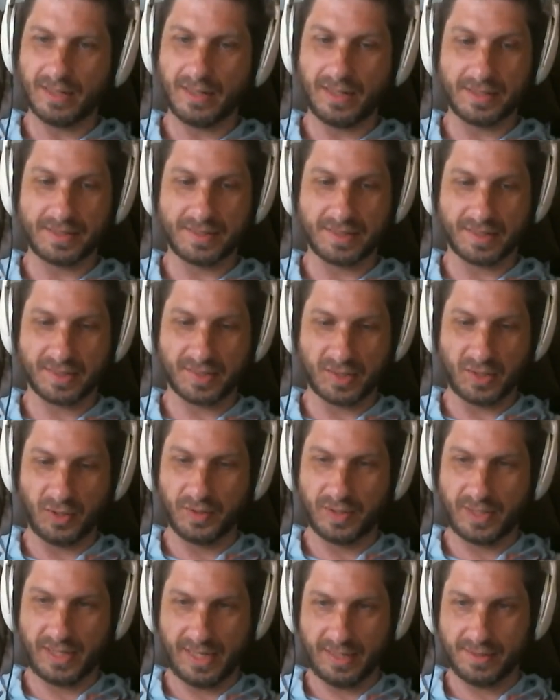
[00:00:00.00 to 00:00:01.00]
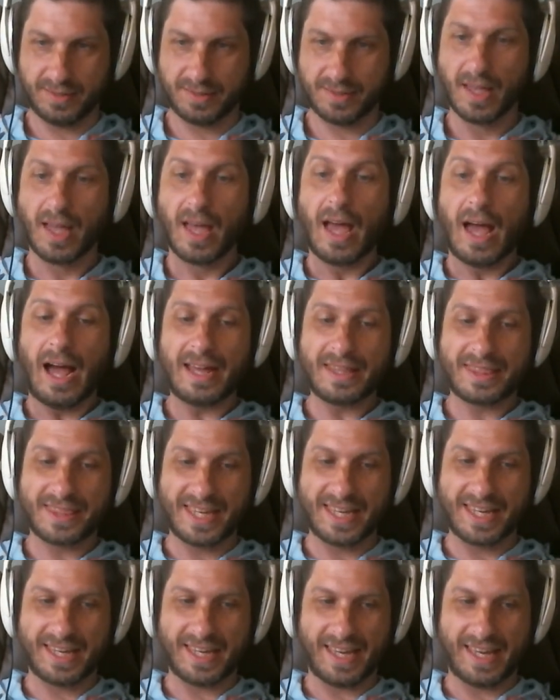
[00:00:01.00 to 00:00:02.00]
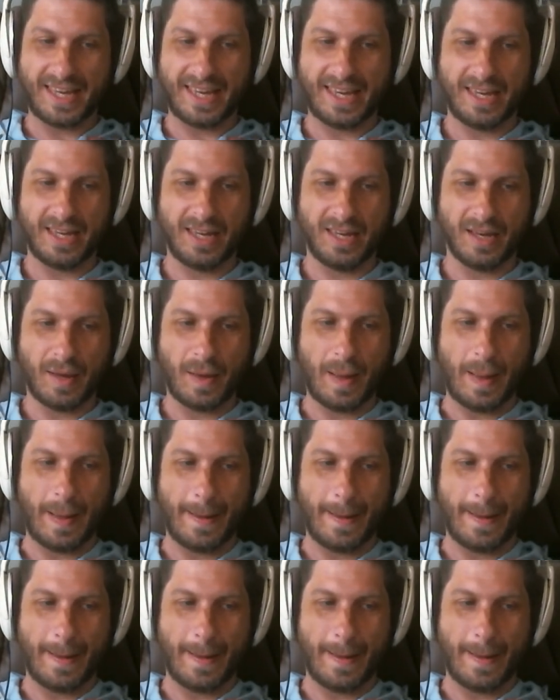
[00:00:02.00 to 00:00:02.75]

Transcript: Let's exclude kids. I think a